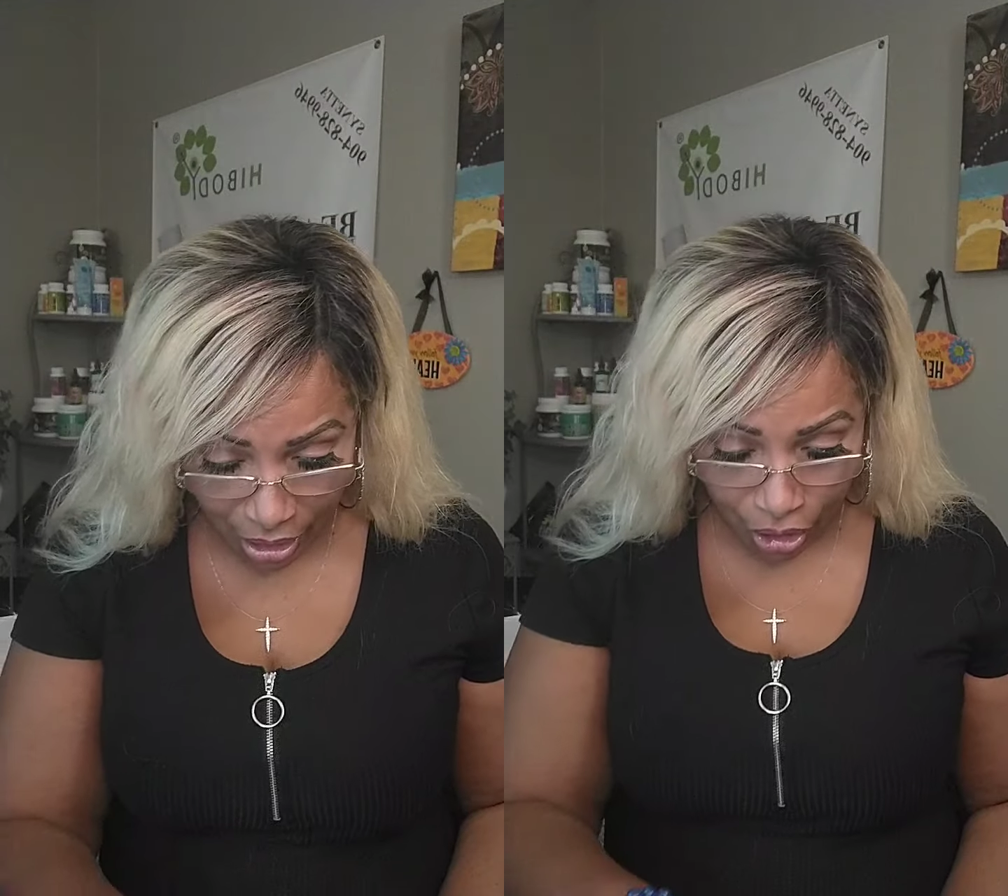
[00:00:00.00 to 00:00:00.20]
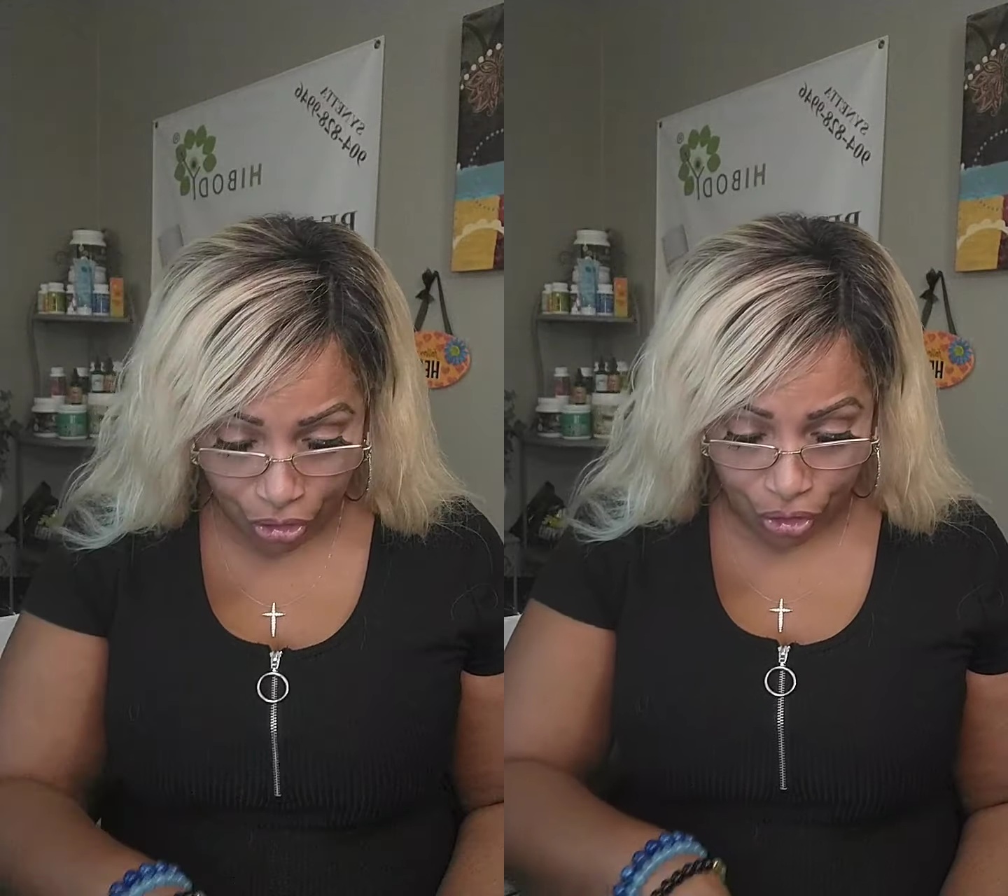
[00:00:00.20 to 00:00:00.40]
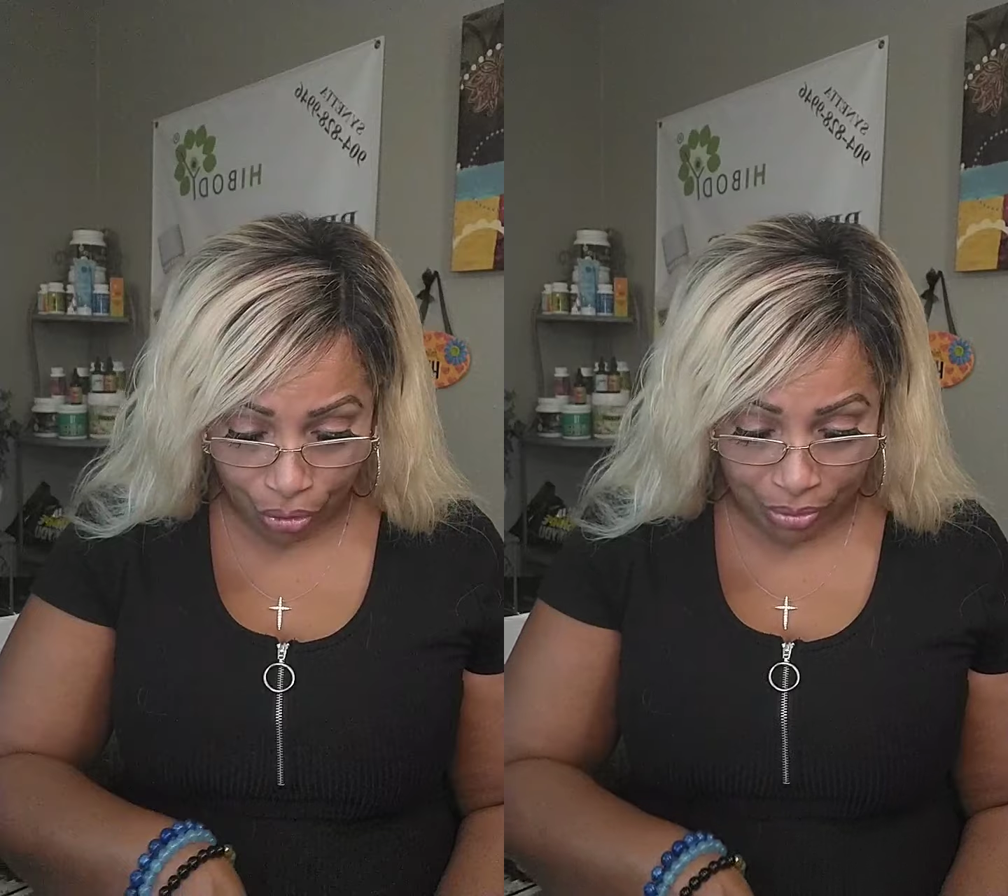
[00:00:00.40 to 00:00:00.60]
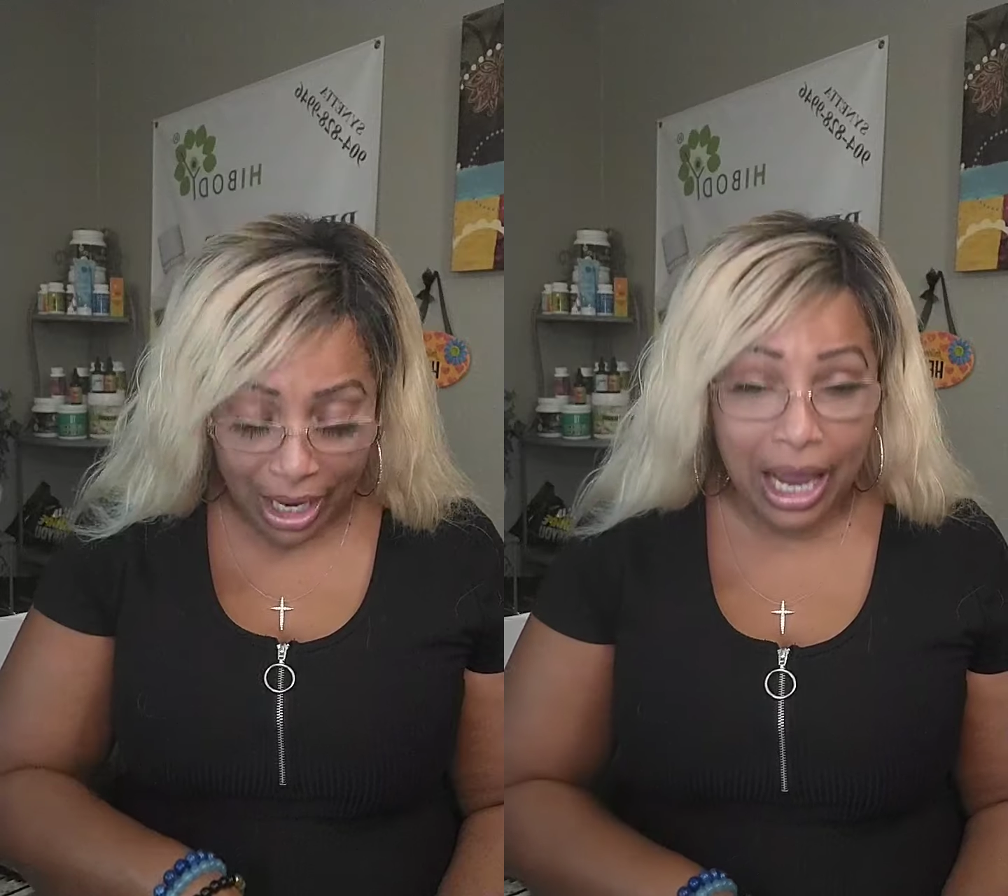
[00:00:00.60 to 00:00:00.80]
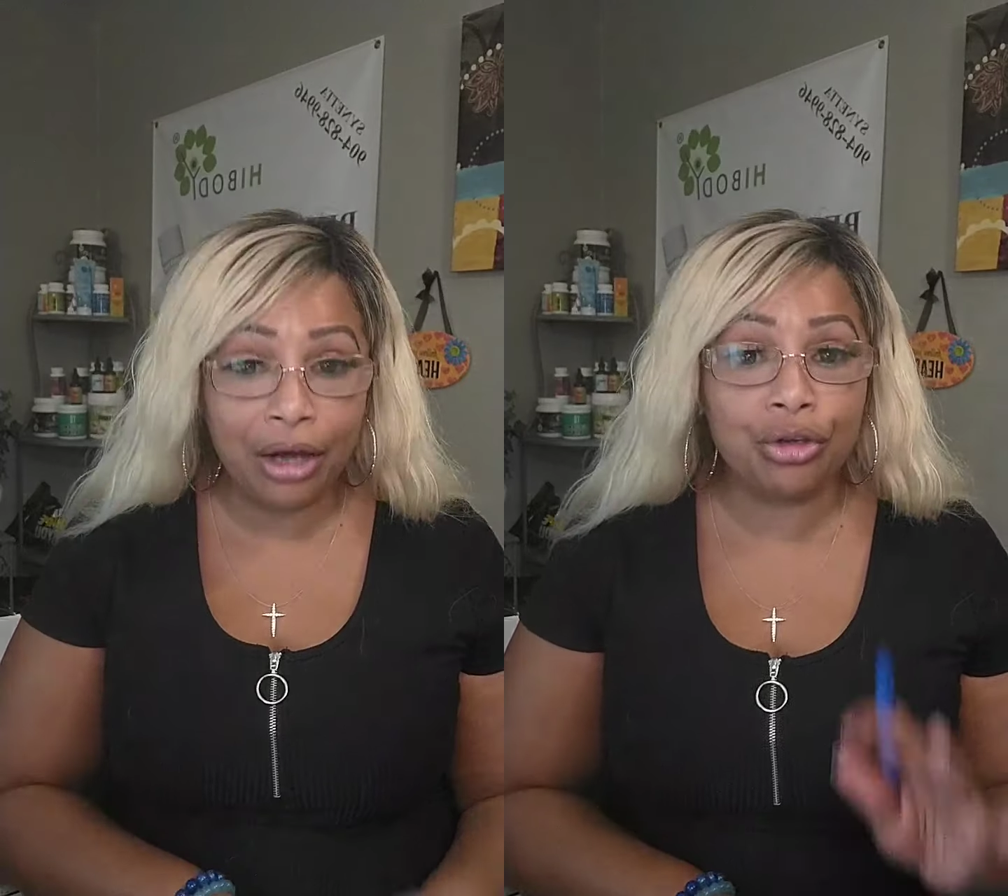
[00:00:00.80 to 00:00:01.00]
So
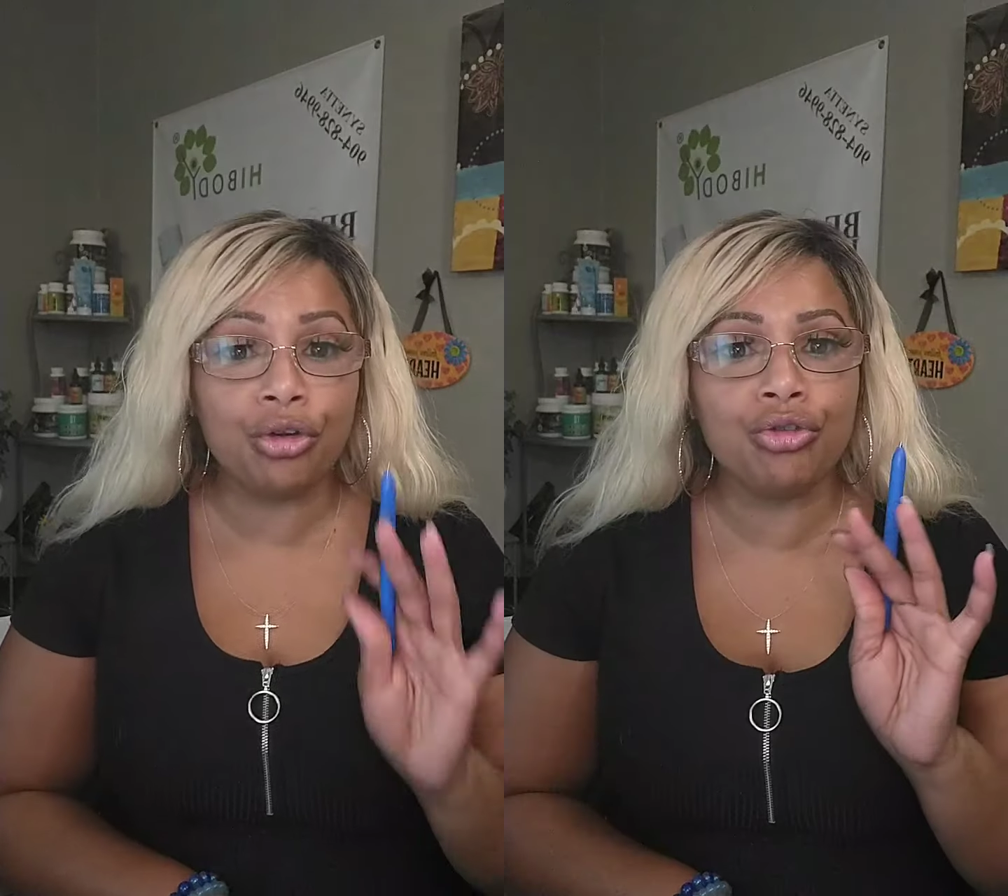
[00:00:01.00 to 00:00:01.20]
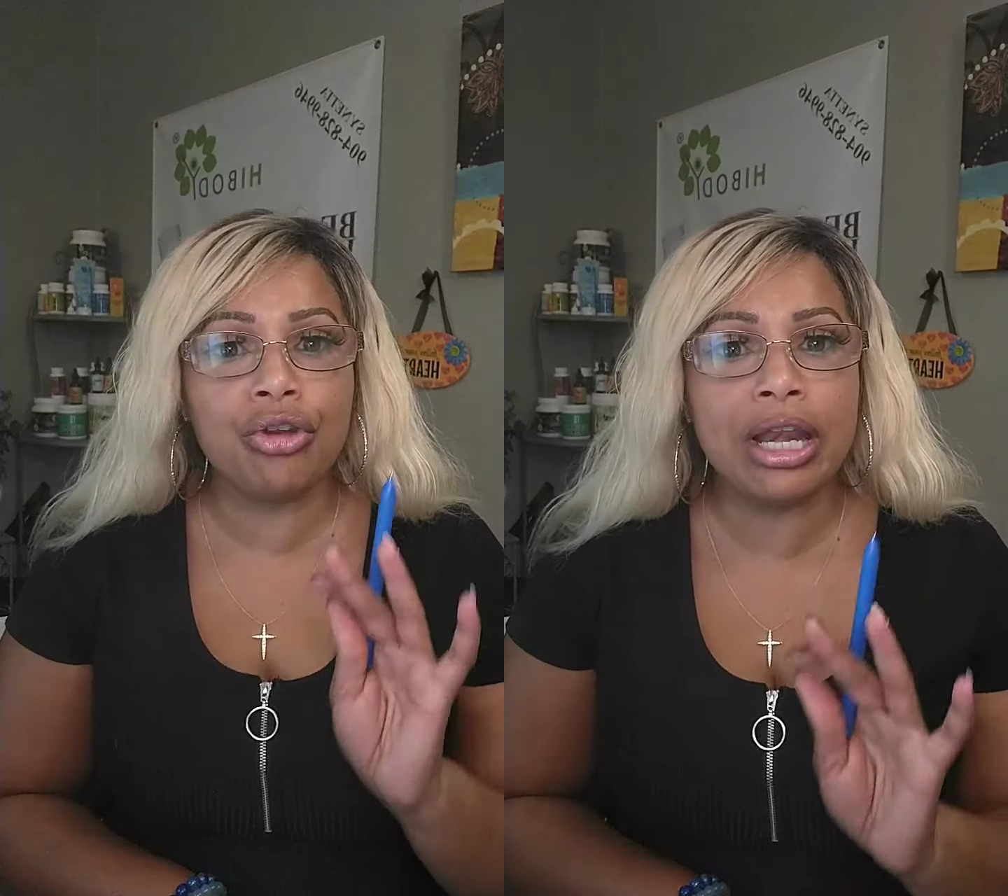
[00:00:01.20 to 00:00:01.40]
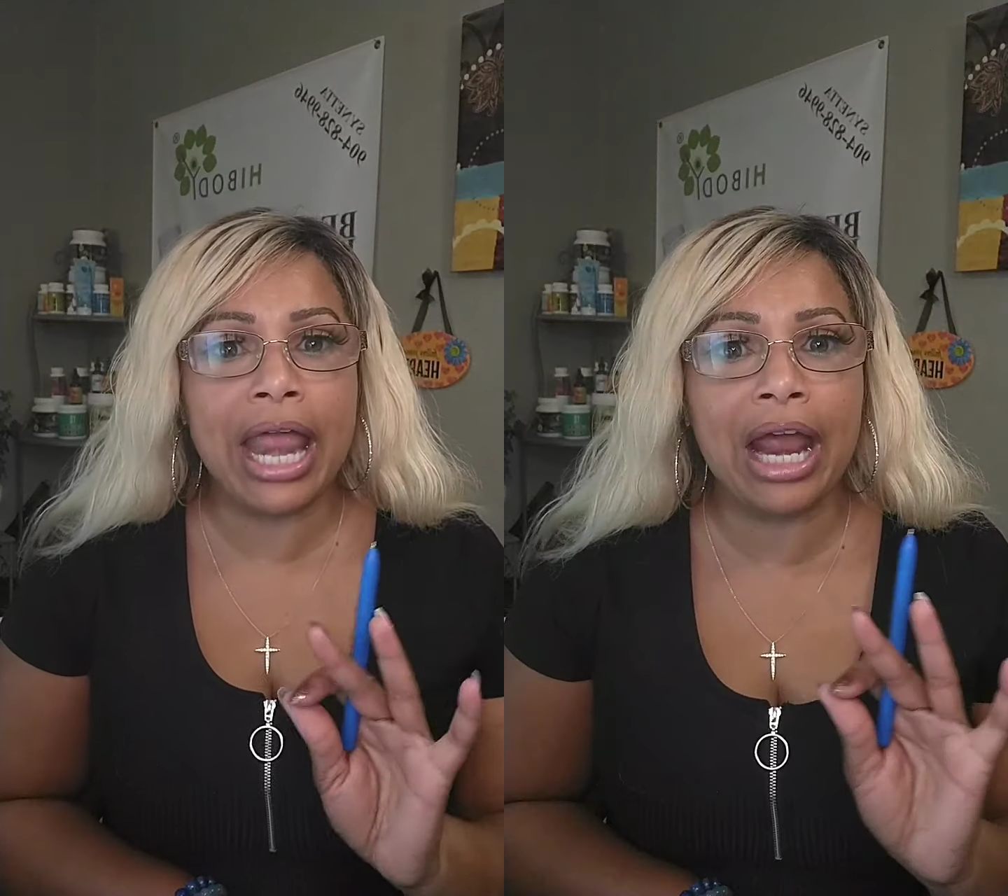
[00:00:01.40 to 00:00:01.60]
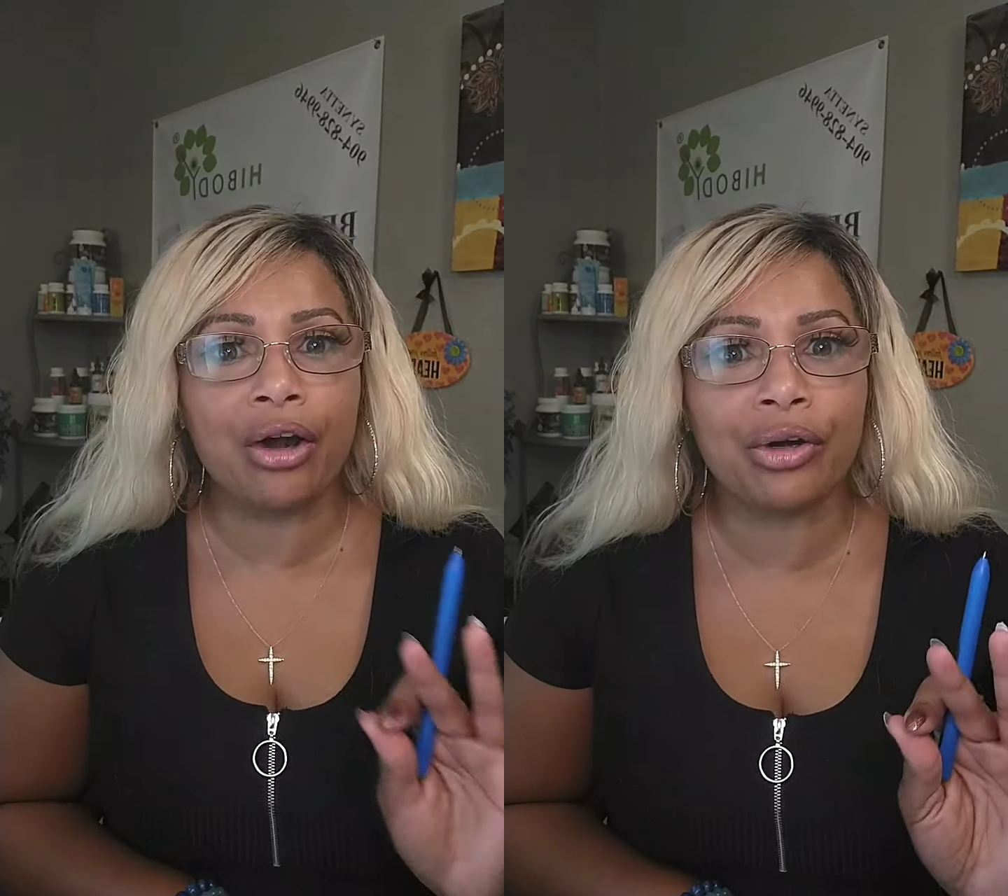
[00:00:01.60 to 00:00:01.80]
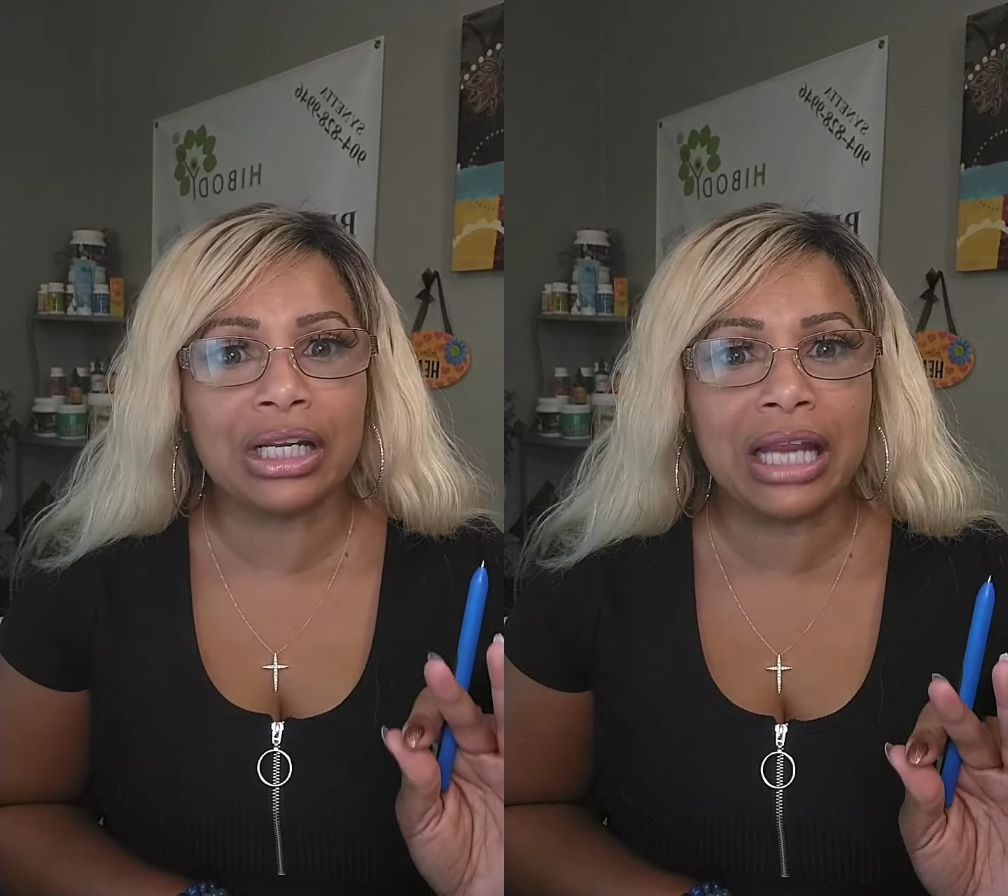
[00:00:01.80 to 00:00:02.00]
now you
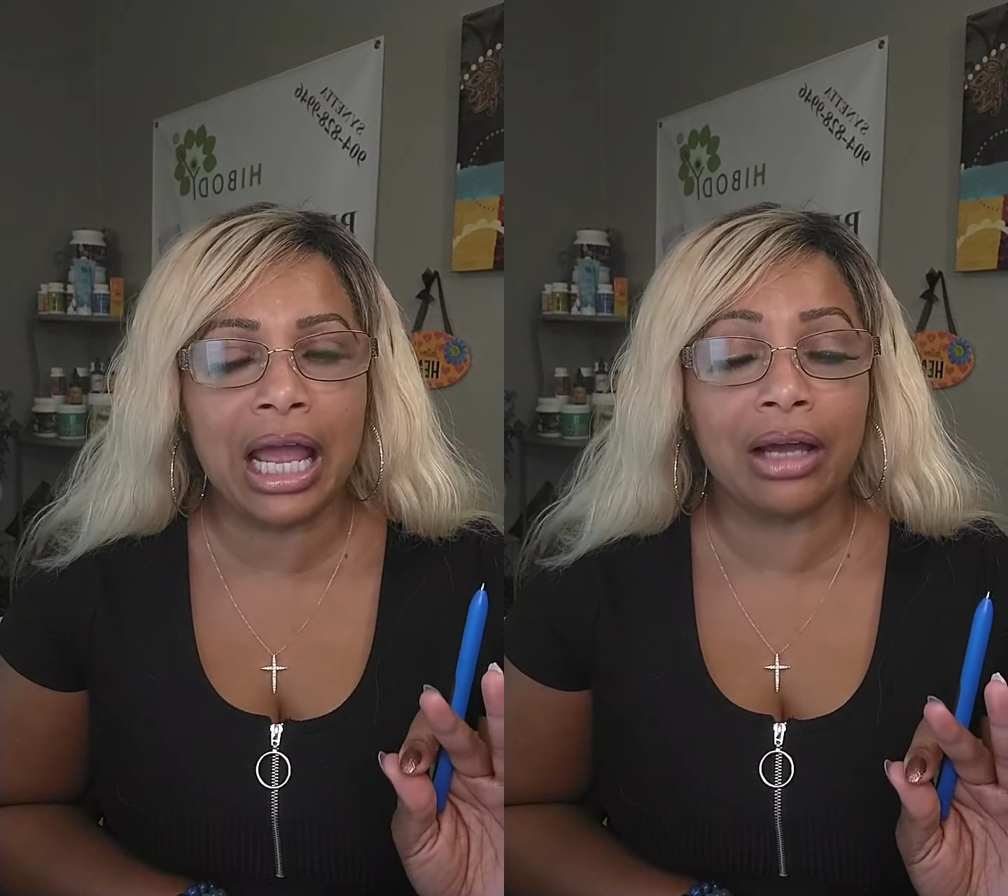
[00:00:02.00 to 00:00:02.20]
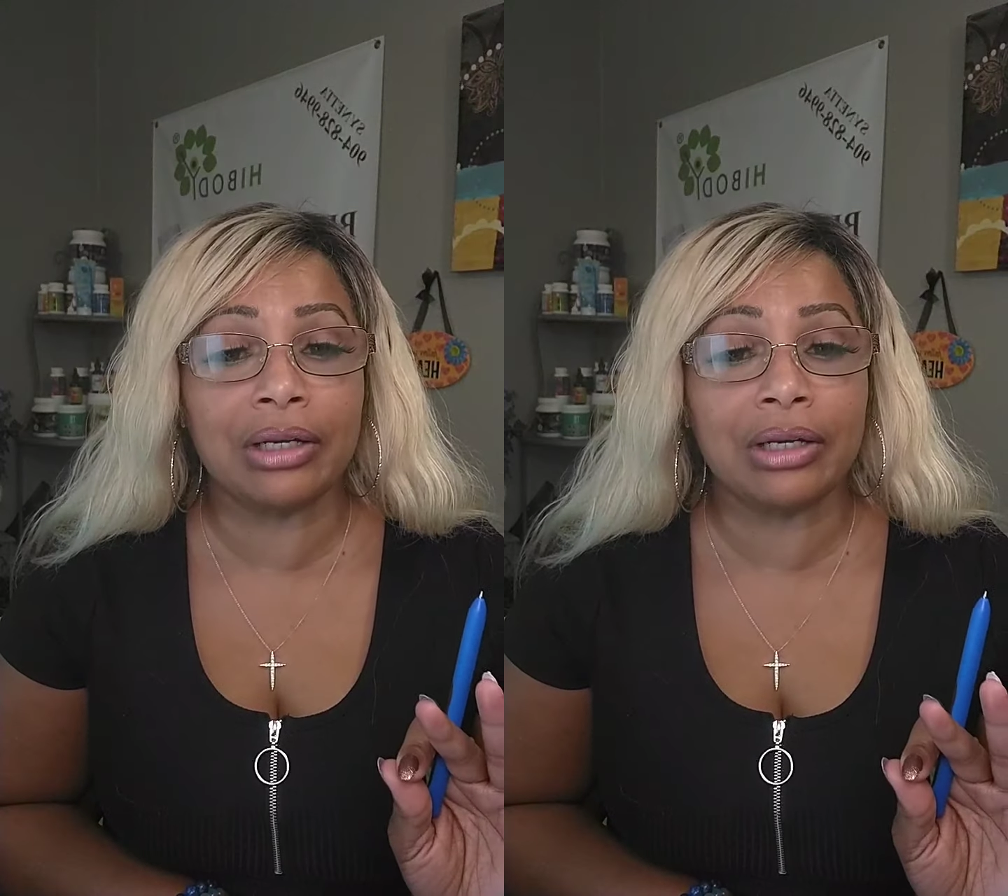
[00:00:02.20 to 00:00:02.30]
narrowed it down.